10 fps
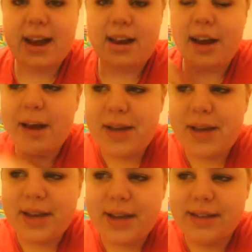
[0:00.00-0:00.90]
not
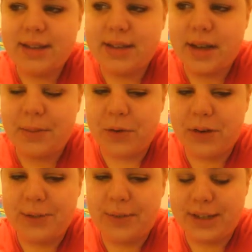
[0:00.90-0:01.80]
because I'm going
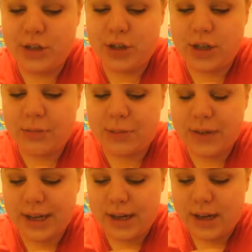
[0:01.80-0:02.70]
to be a teacher,
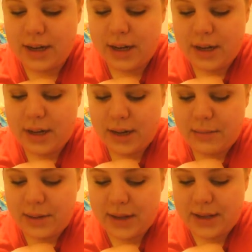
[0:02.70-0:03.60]
but
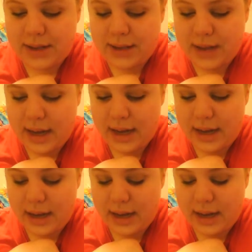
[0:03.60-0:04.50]
because
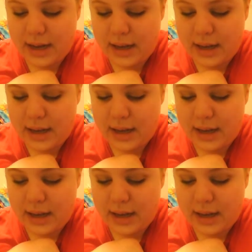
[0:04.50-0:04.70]
I